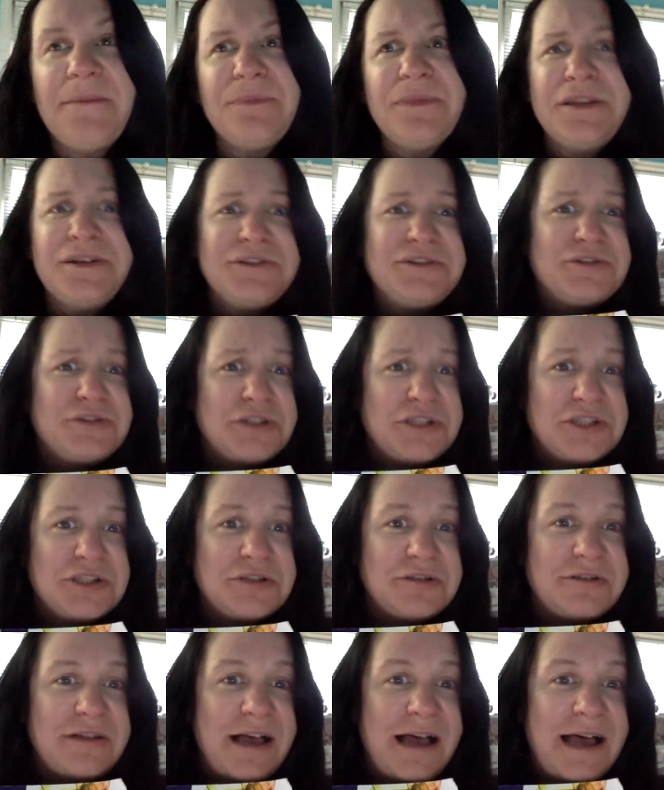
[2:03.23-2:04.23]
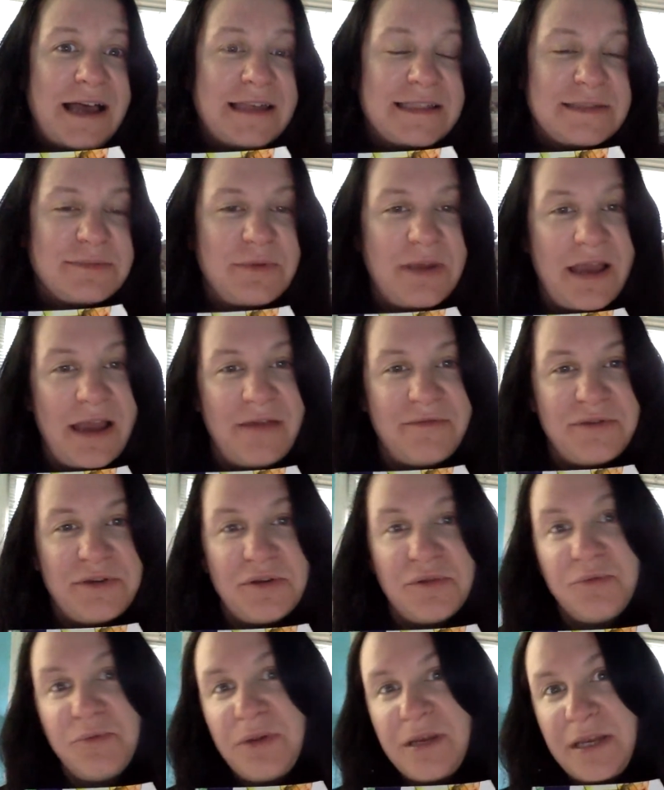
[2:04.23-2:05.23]
In a traditional class, we have the
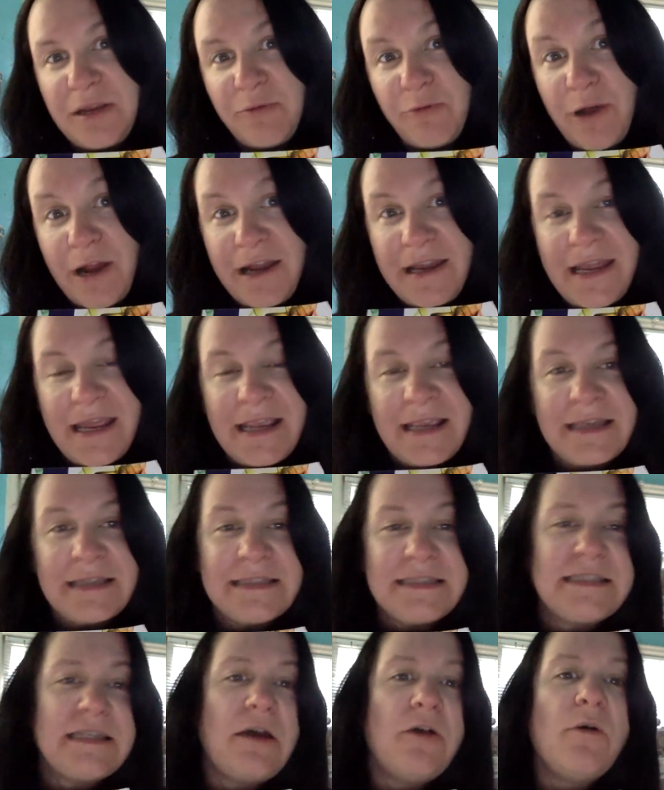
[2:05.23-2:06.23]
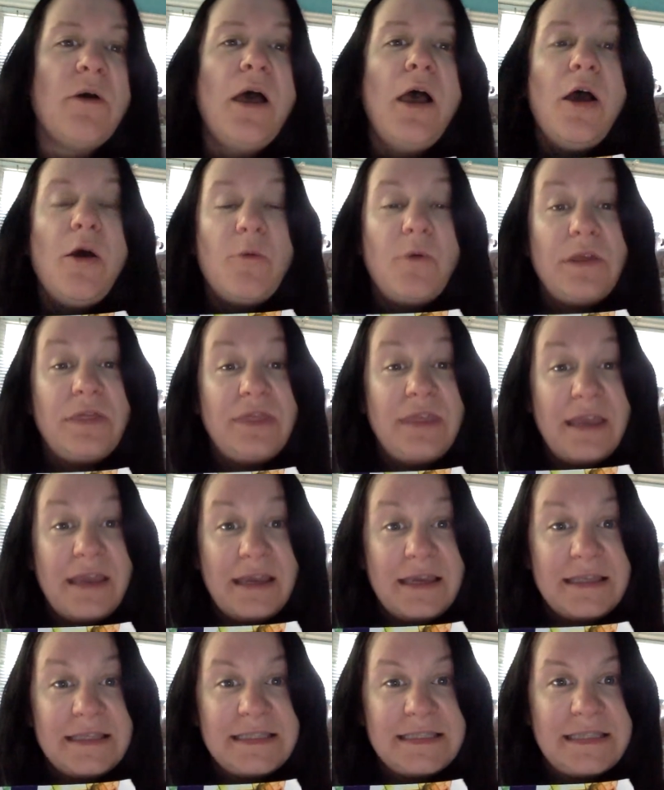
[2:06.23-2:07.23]
reading, writing, and so with
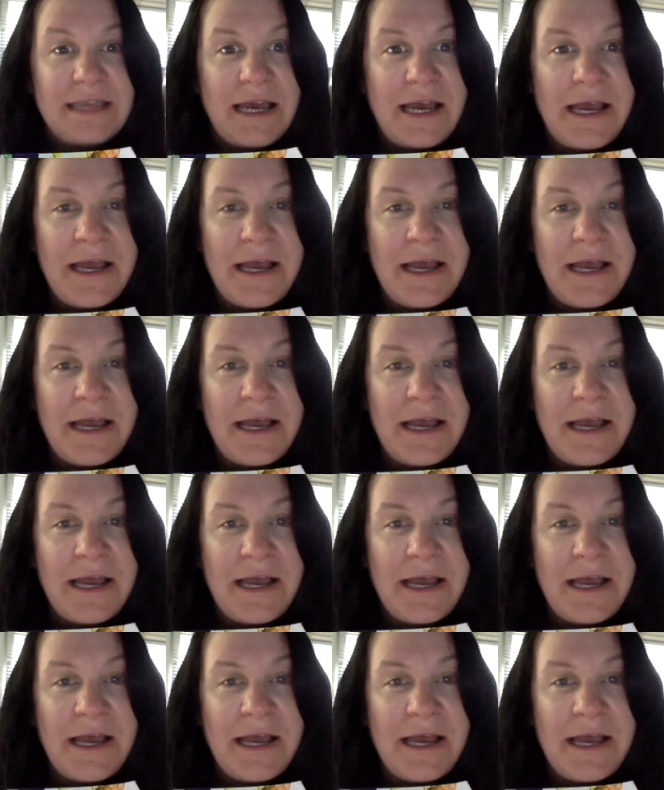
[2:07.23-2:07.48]
this,